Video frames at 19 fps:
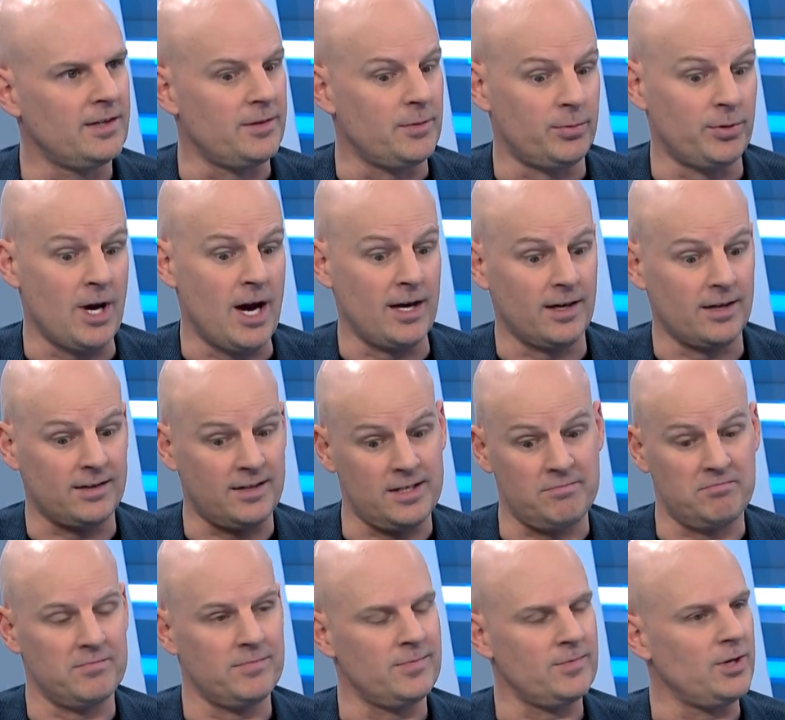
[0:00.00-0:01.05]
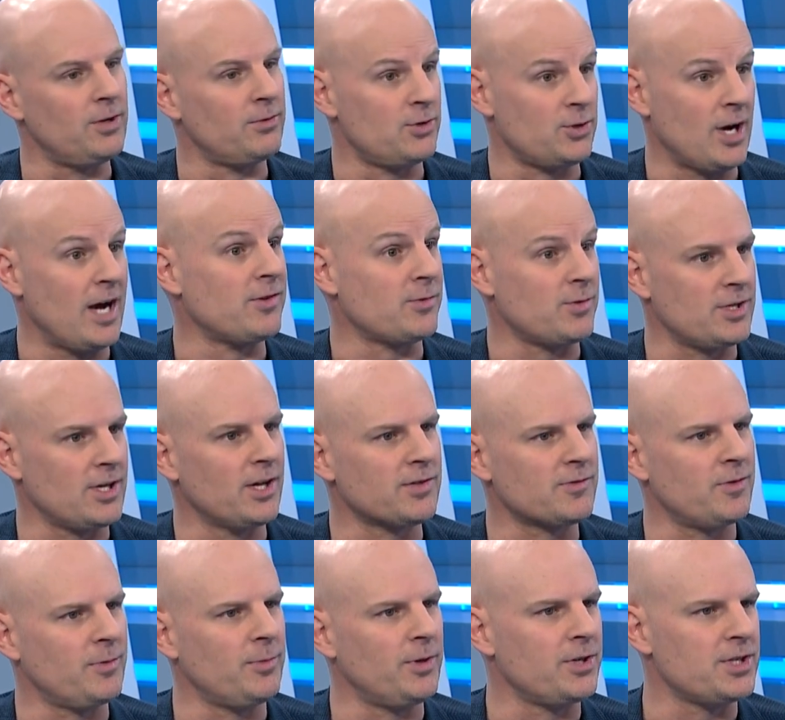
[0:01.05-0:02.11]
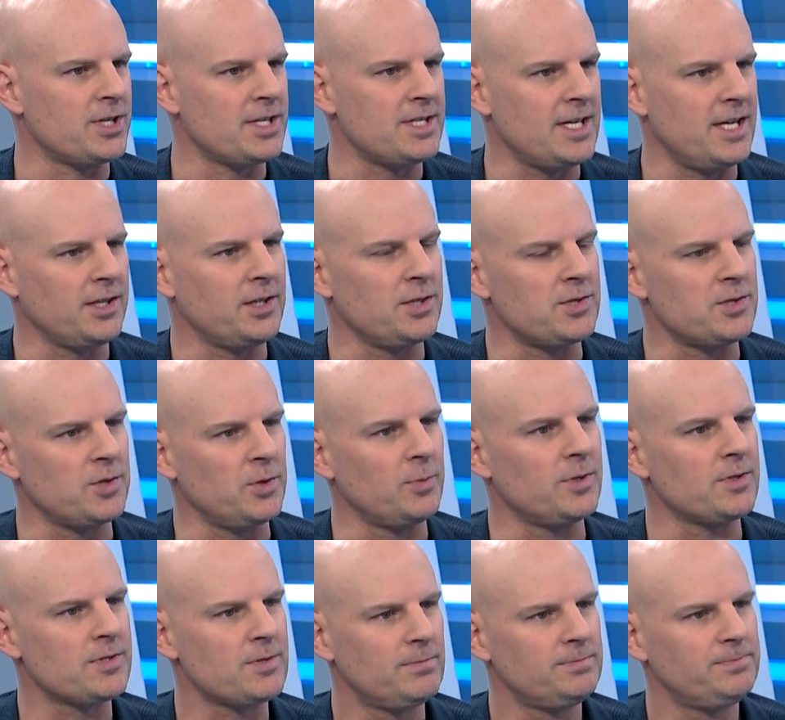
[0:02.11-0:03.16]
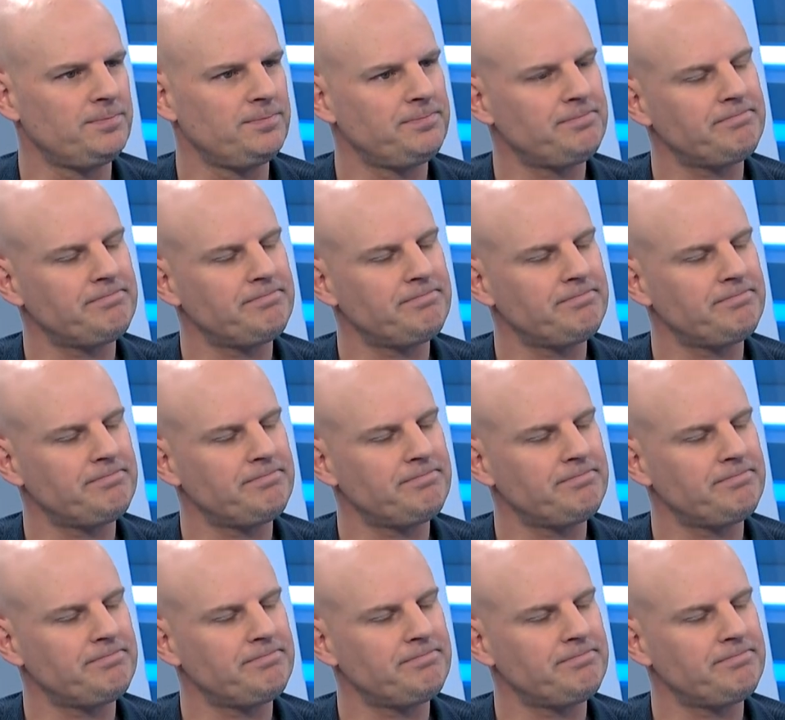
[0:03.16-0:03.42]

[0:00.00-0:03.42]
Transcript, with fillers: the product that, you know, drives results for merchants and consumers.